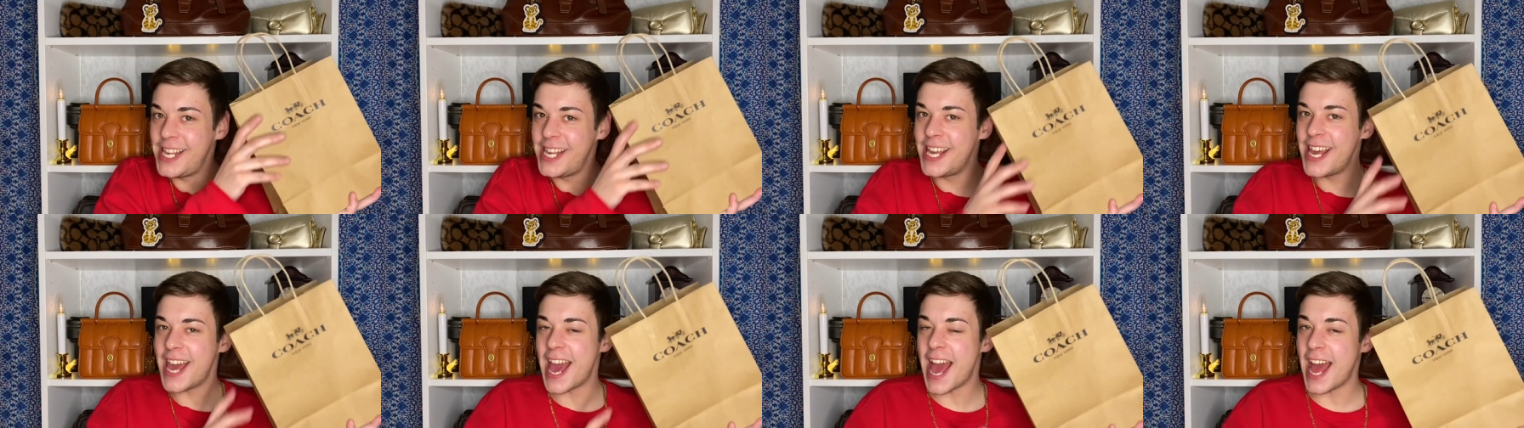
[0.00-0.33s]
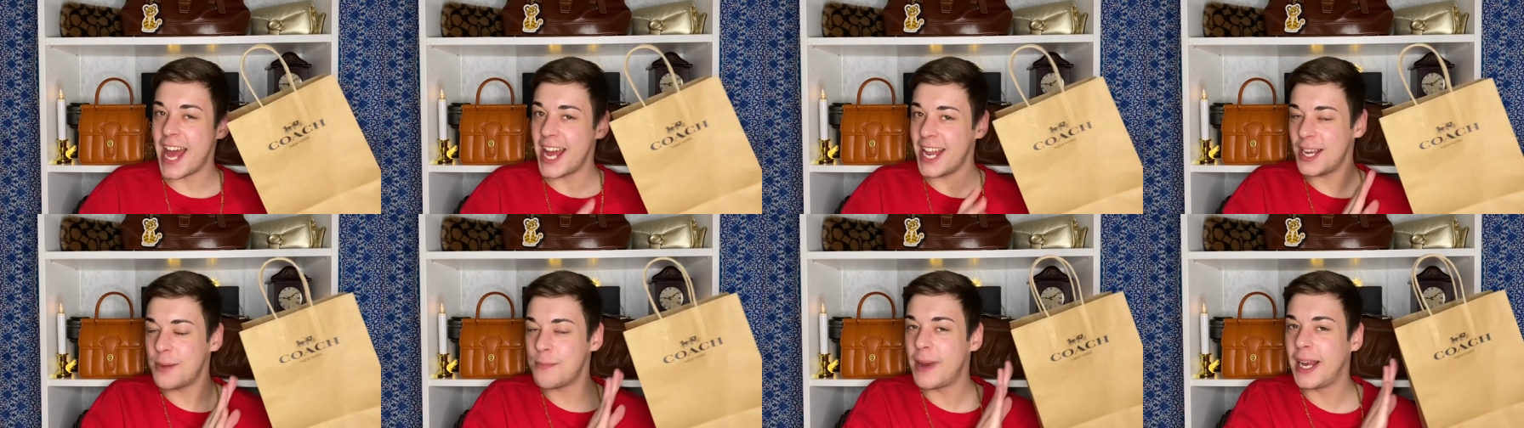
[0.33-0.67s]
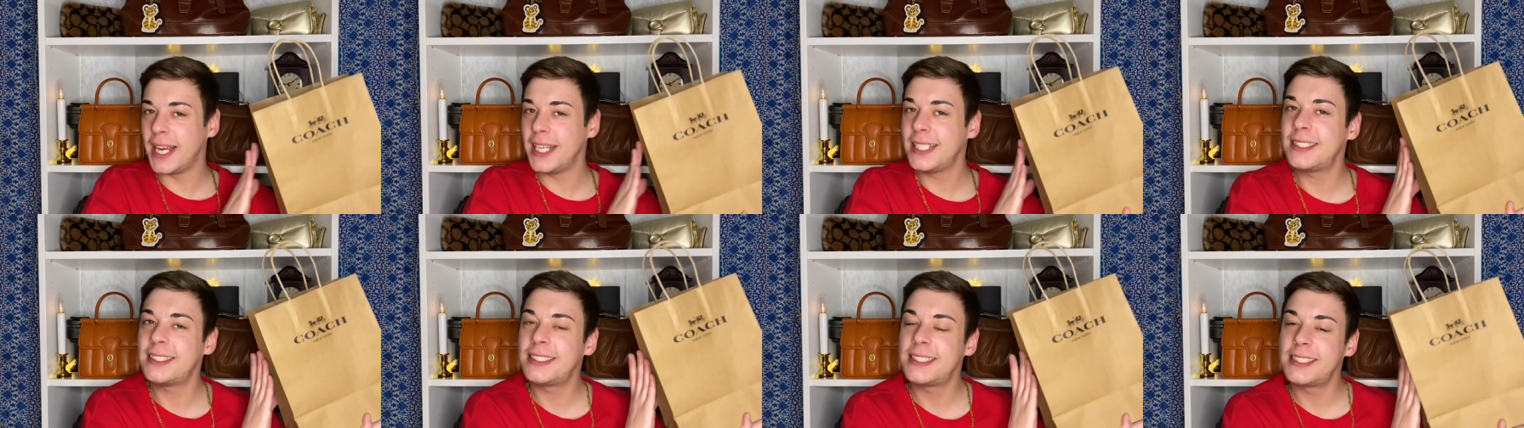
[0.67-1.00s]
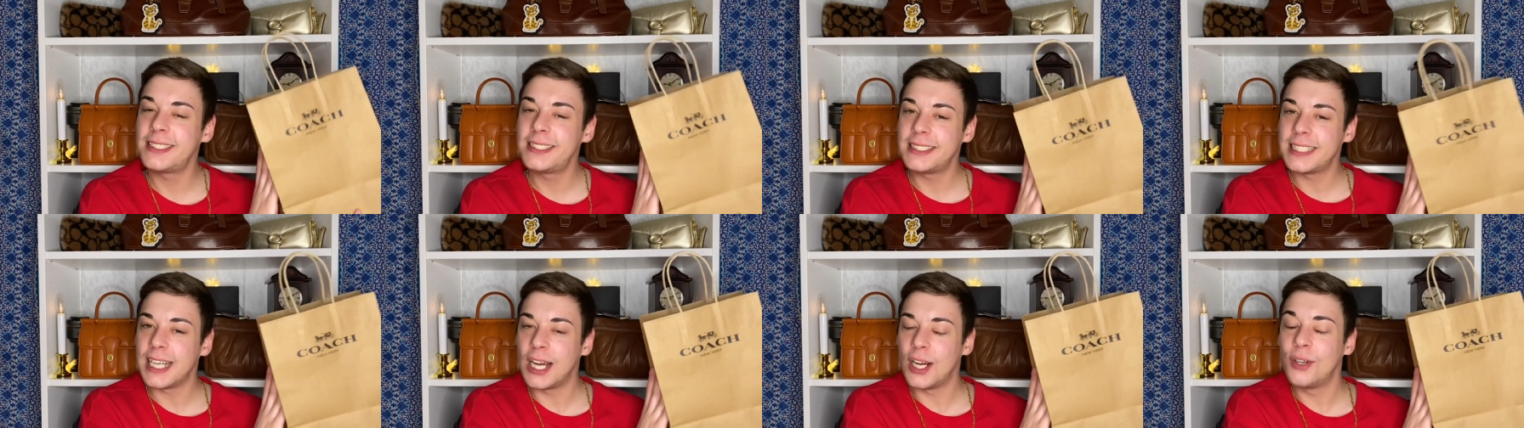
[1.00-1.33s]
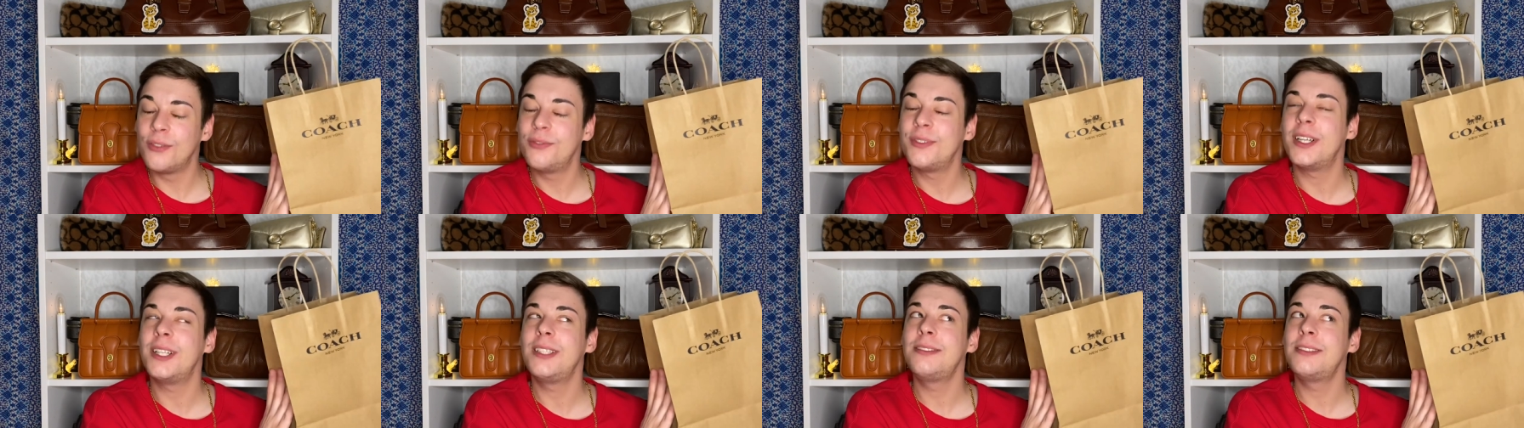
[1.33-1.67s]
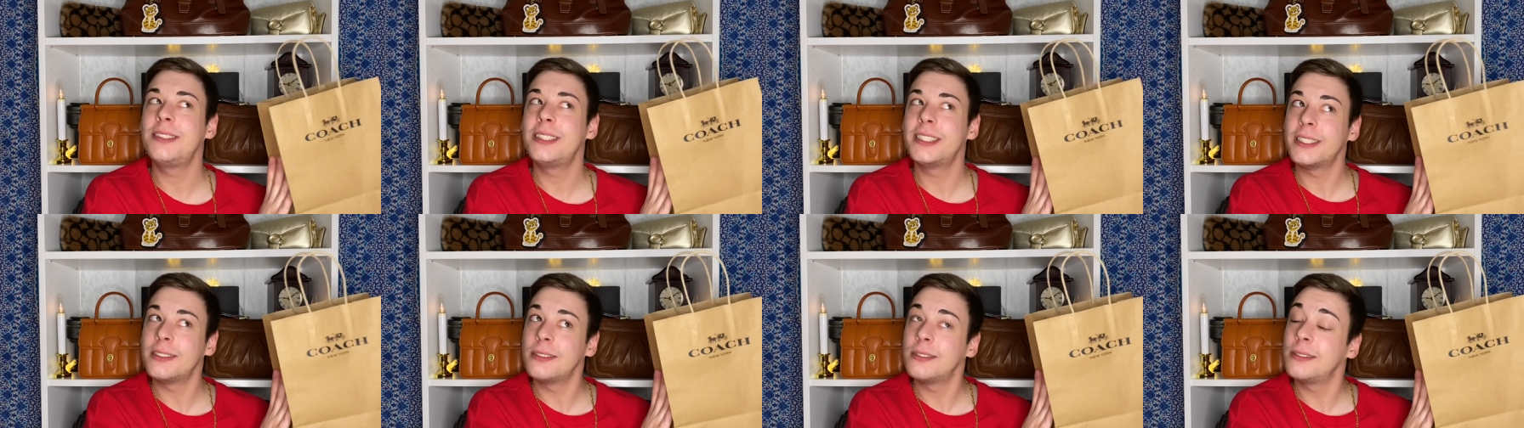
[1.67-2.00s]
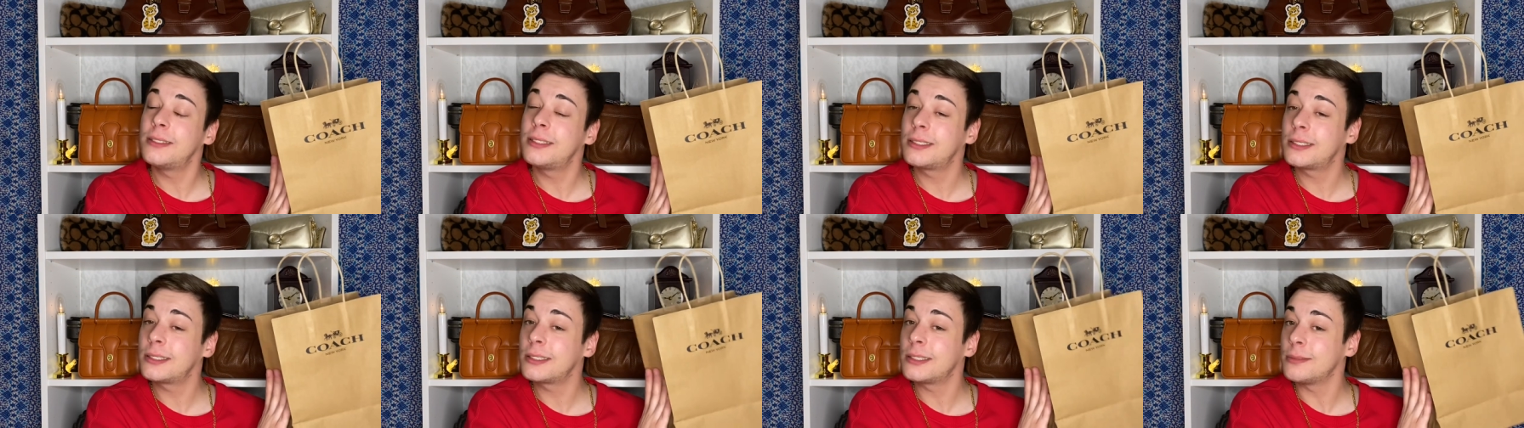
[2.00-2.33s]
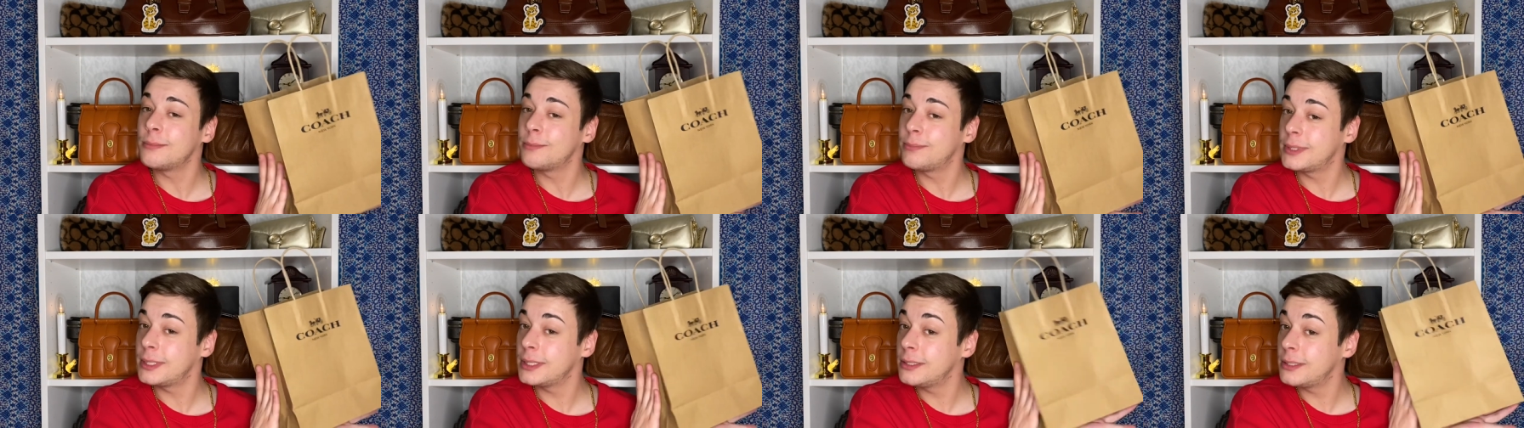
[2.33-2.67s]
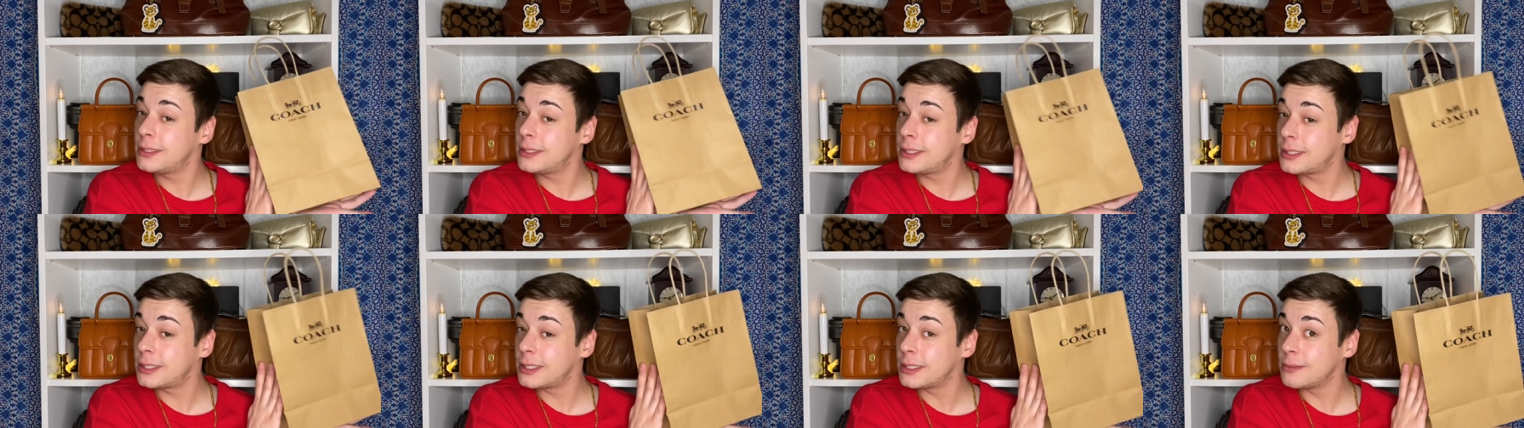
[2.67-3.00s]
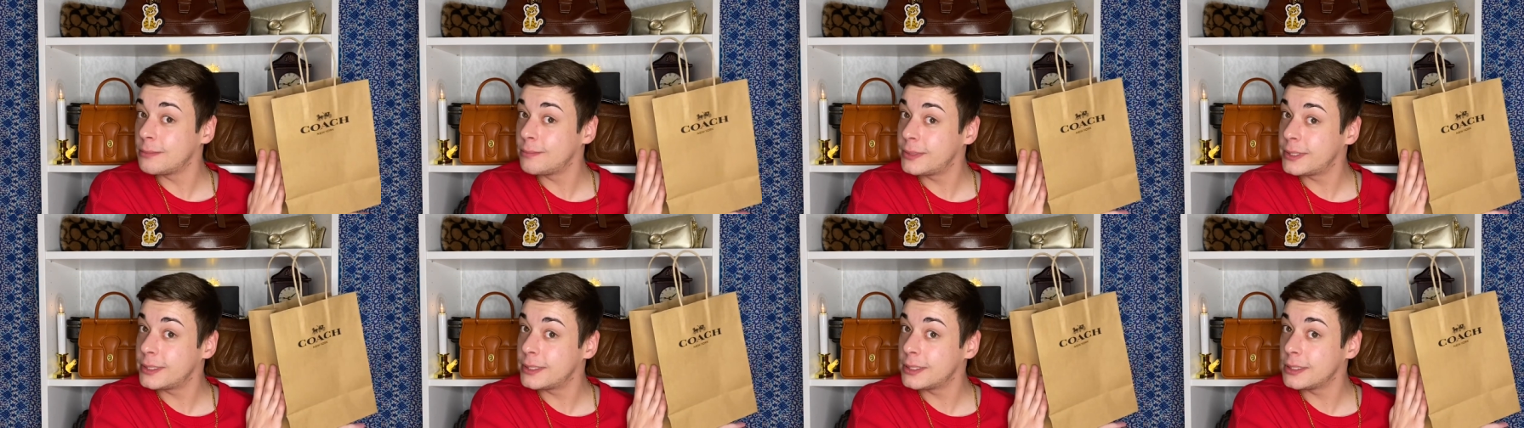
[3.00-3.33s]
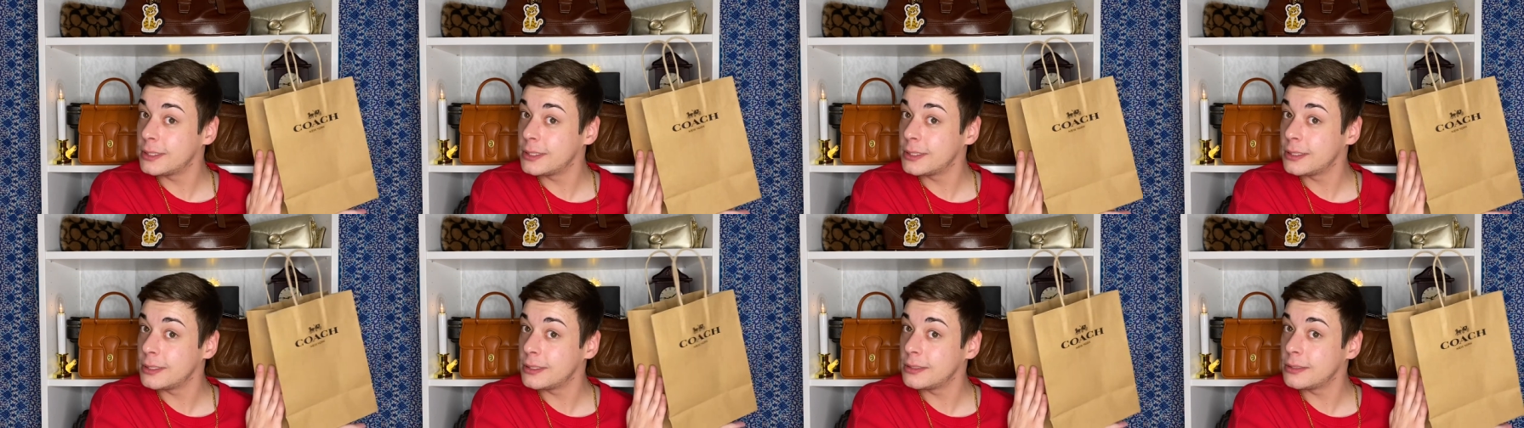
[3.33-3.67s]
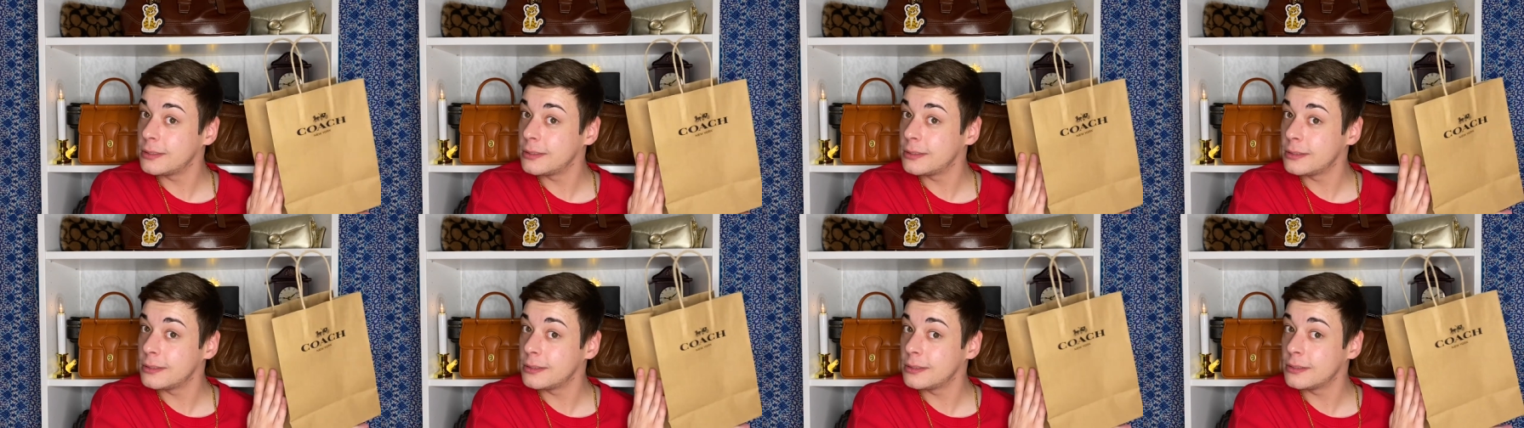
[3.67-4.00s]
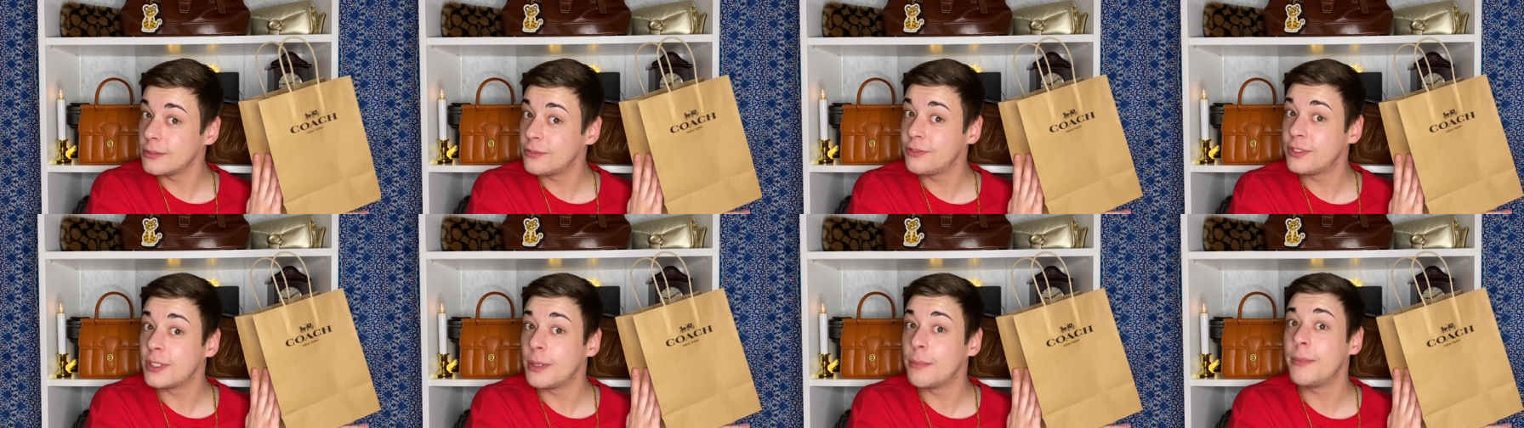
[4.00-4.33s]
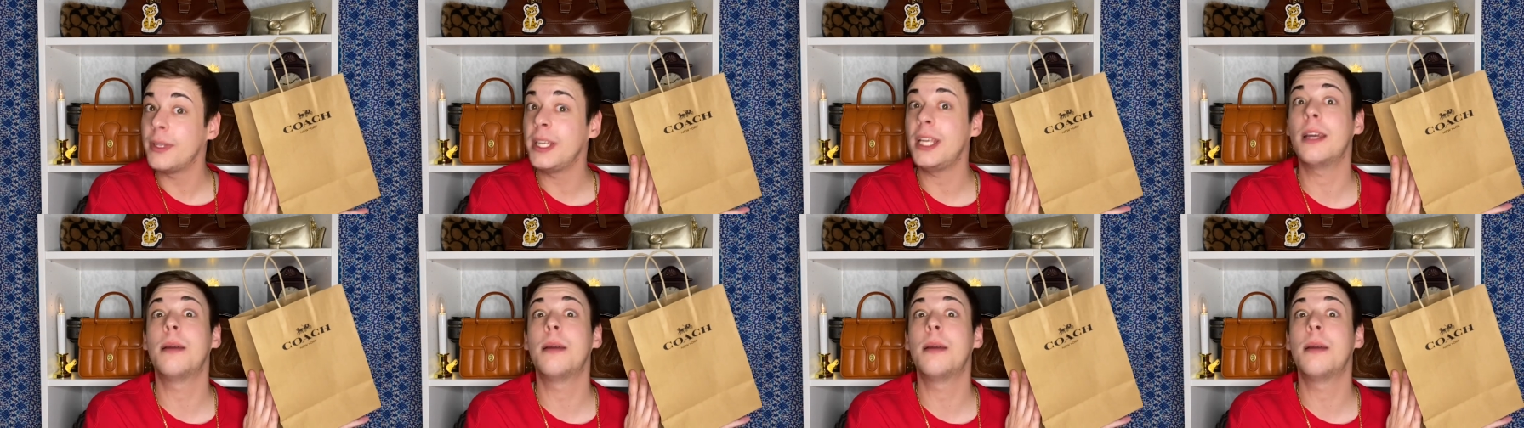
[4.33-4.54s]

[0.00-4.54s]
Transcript: get myself a little something something from the